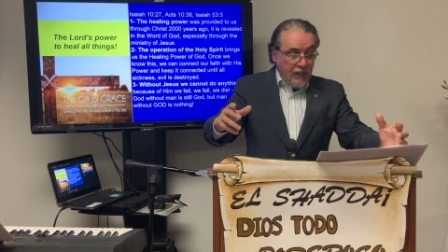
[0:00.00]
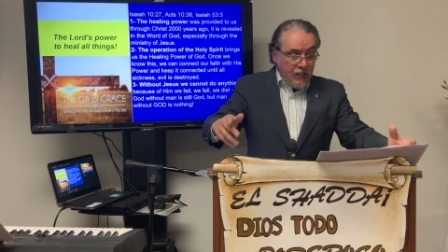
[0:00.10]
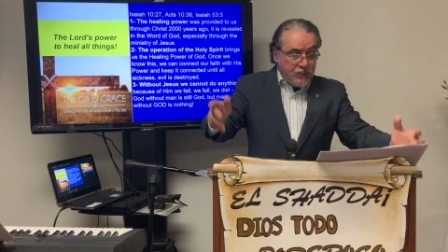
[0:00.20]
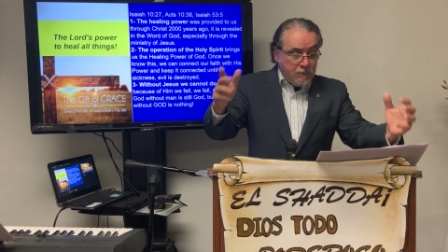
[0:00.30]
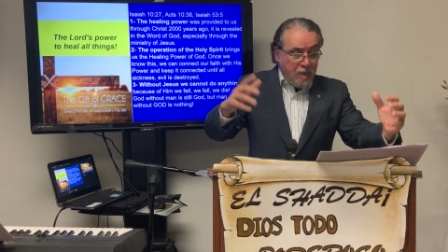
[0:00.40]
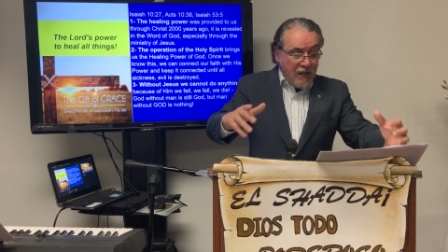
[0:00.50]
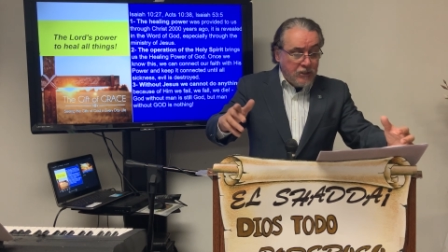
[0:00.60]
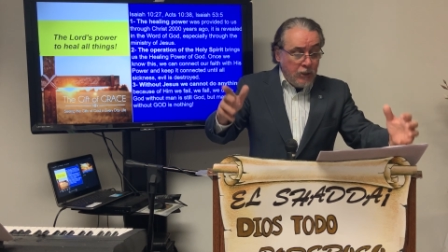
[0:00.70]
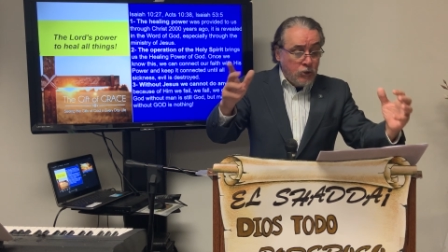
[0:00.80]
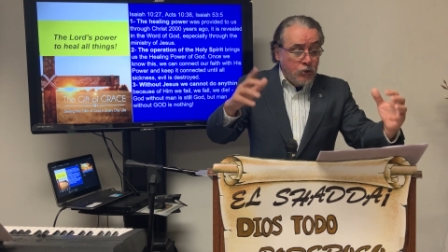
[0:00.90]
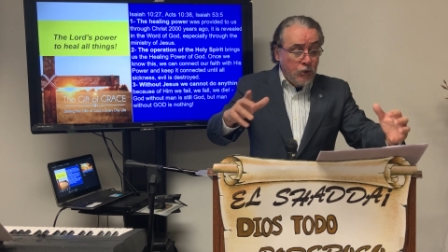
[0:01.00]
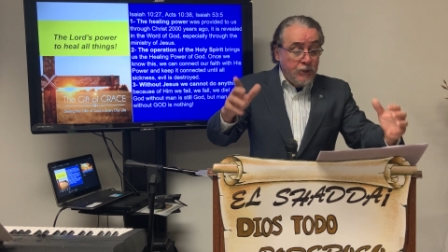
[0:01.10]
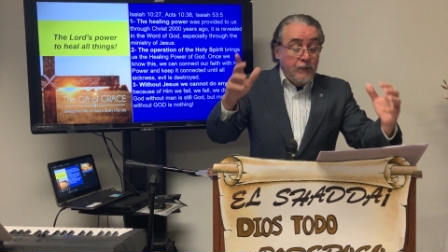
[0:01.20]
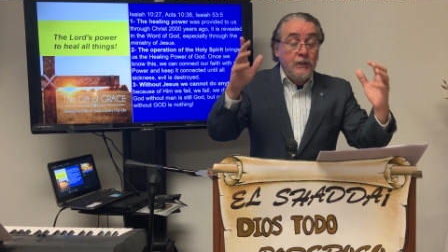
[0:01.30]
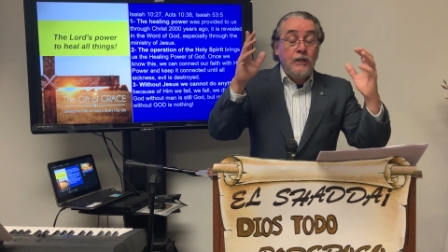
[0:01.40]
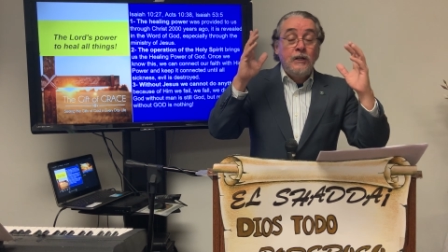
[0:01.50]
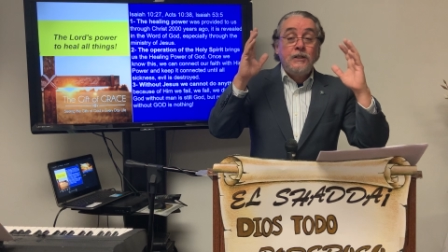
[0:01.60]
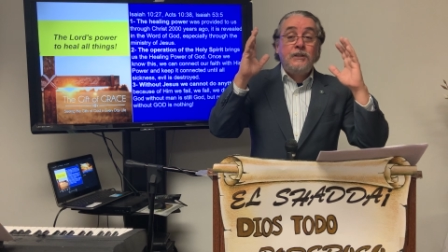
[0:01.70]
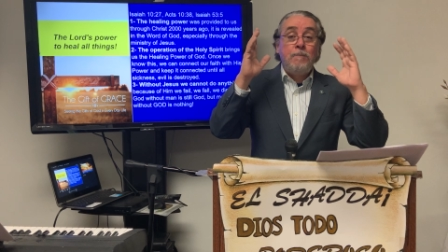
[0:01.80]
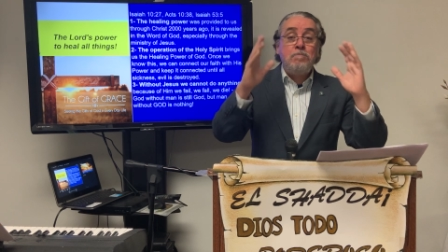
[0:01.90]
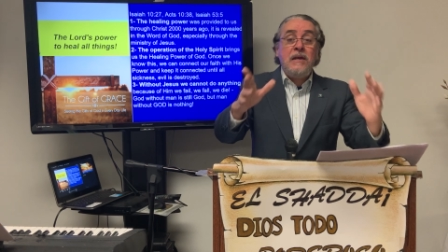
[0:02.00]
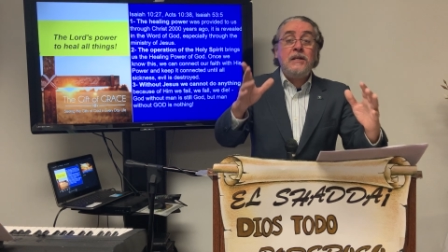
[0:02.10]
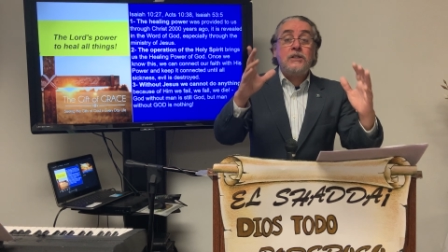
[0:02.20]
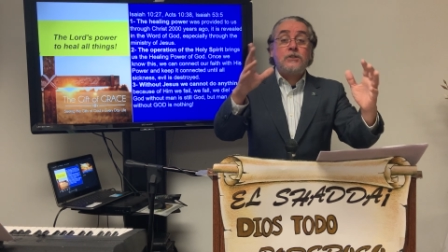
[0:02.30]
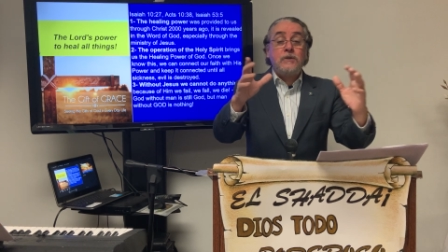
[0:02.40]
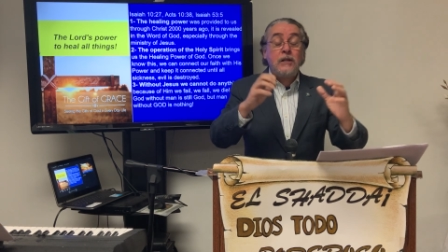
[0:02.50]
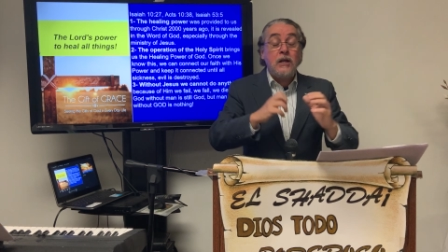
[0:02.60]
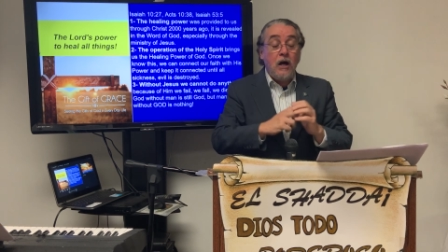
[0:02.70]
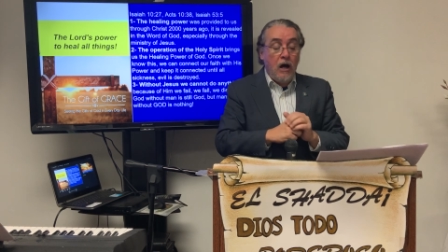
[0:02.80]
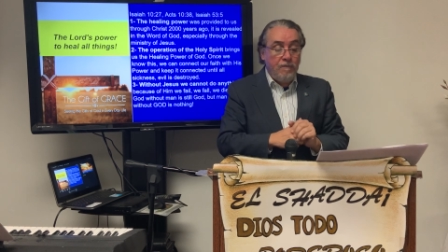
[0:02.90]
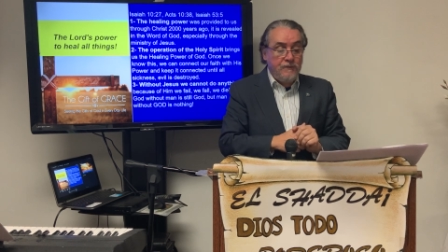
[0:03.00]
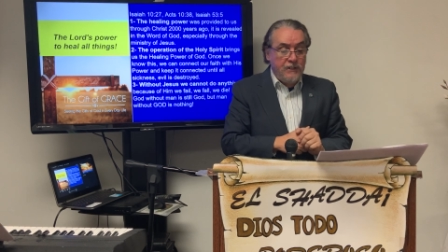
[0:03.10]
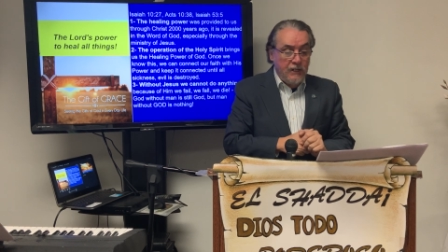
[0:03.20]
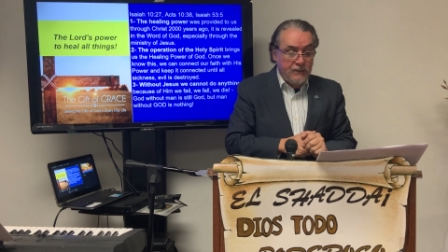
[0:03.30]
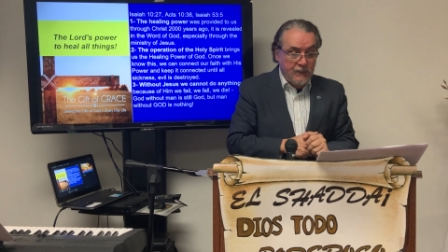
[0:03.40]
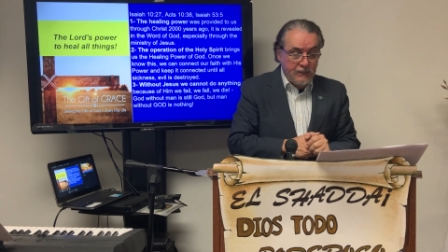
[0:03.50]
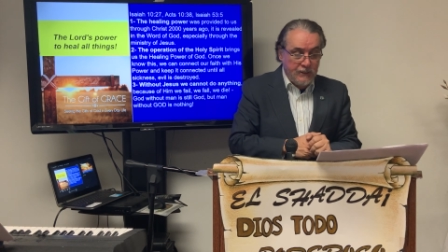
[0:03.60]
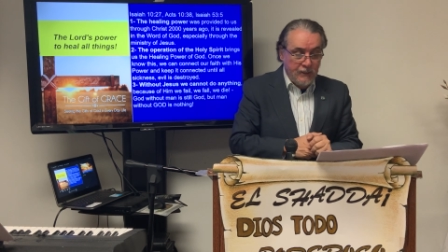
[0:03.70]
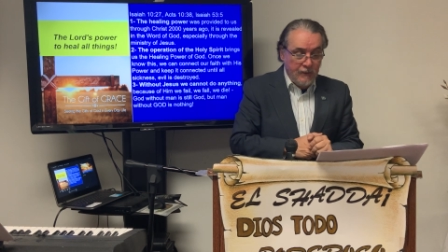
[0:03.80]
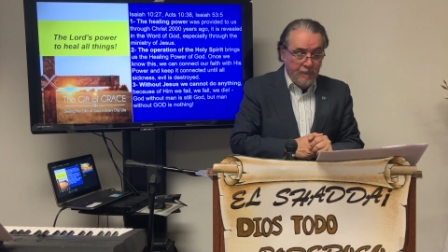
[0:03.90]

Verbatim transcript: especially through the ministry of Jesus.